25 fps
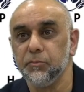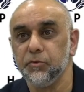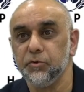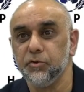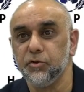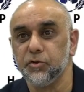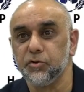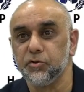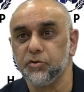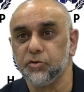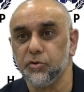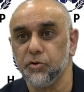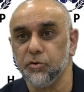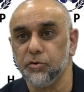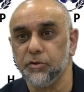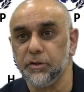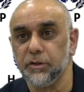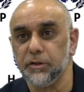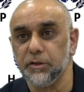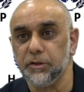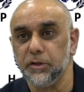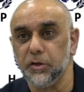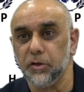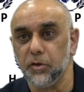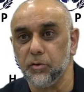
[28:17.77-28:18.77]
just so
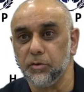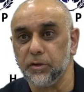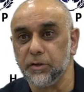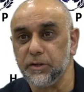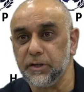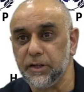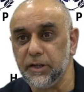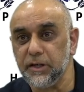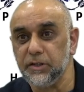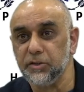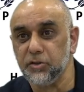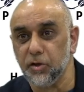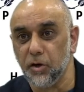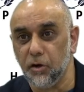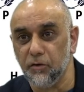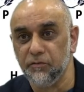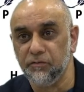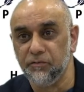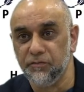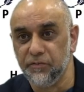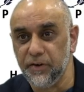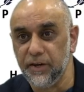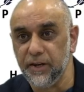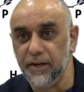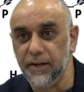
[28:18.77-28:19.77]
that the kids aren't
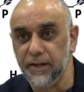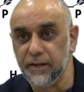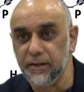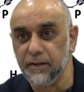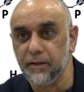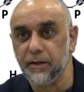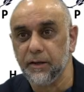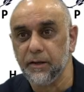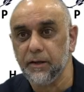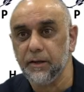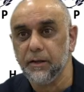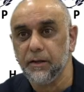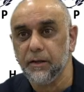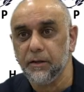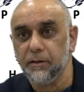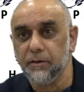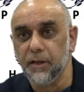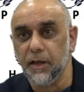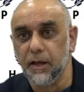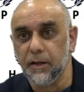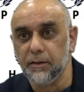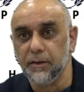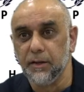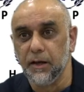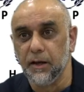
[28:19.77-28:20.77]
feeling
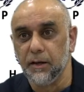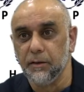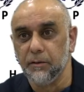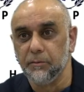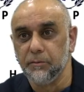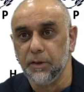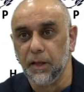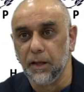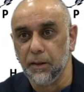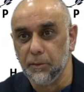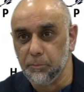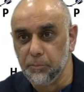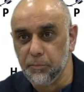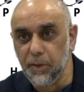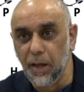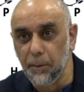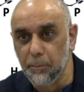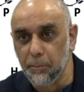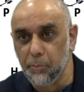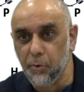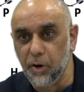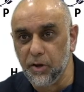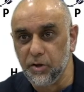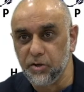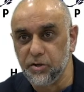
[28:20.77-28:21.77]

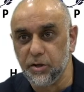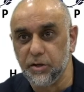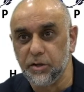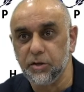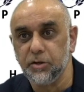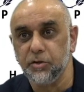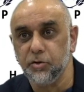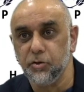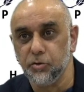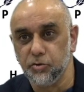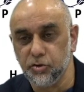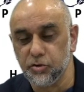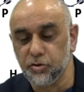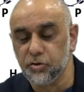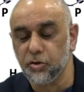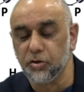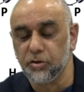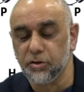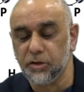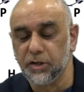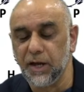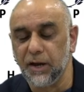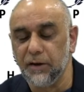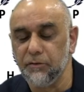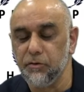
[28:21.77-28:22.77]
that pressure. You just got
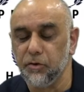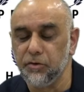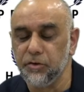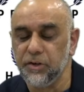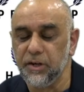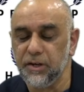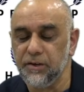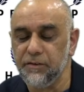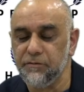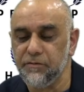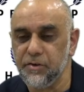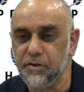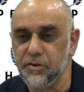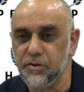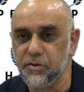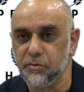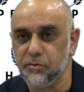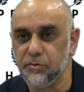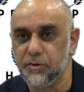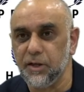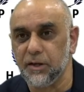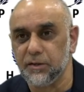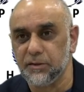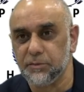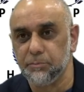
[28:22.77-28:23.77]
to carry on delivering.
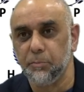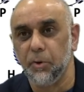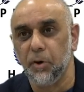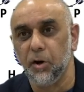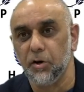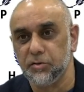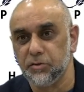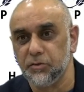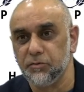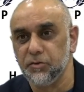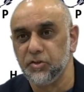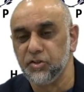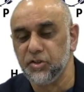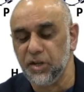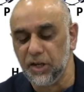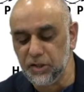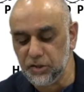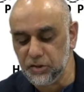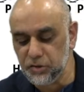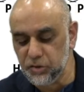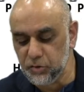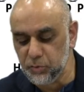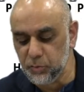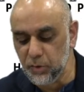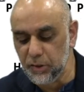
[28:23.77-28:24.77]
So that's part of the
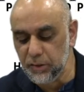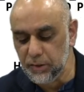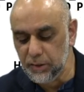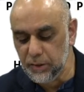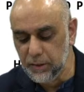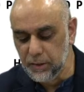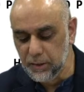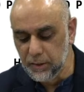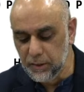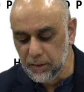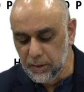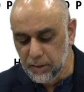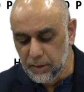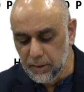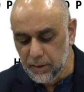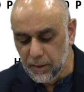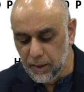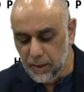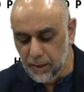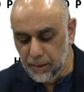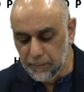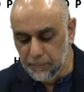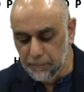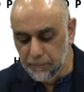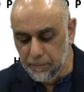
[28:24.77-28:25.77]
challenge as well.
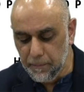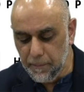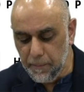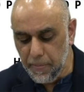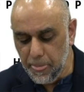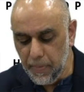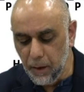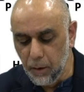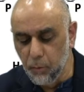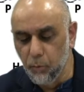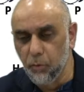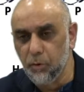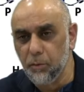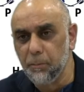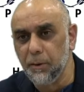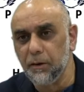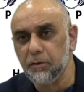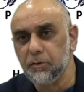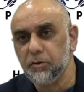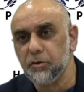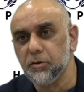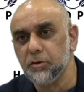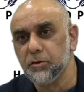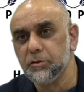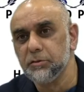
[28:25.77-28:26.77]
What
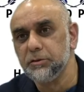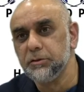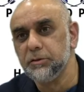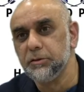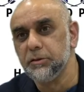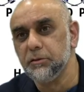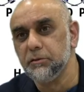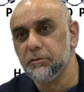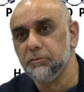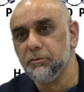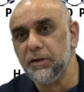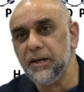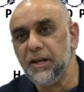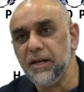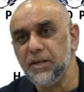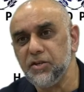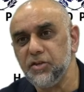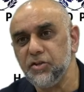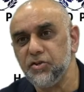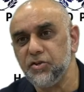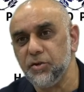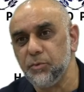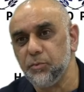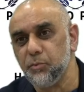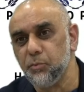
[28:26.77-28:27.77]
about your
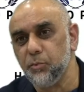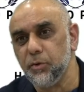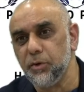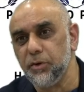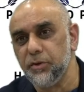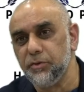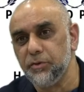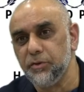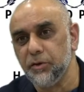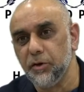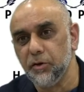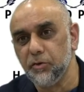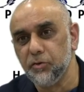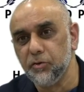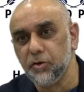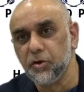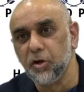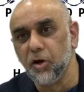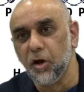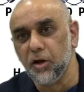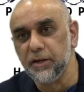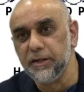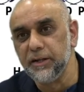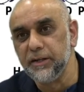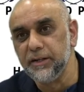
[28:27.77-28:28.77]
relationship with other
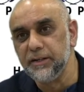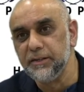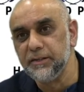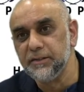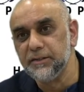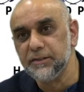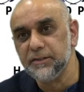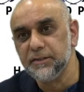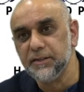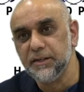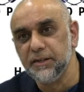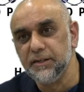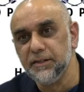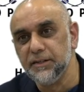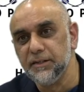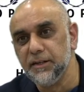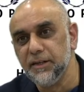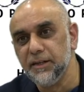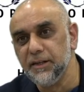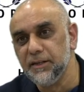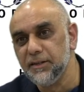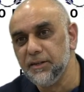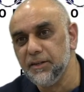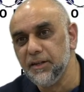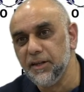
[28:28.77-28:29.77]
colleagues
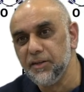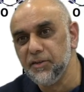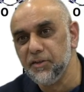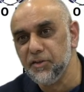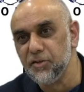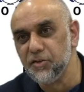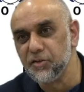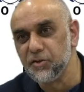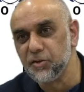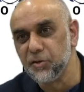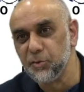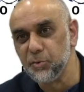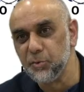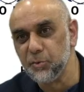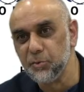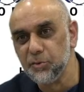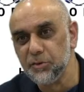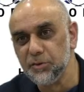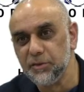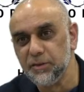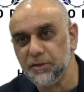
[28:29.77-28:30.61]
in the school?